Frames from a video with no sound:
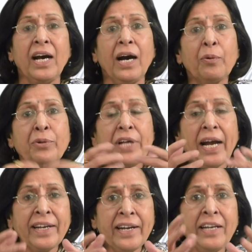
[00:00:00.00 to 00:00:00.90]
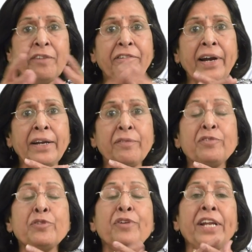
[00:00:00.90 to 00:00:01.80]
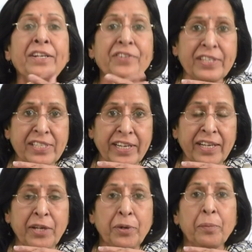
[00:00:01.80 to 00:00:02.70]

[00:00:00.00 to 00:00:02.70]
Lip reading: how do they identify it. It's very interesting.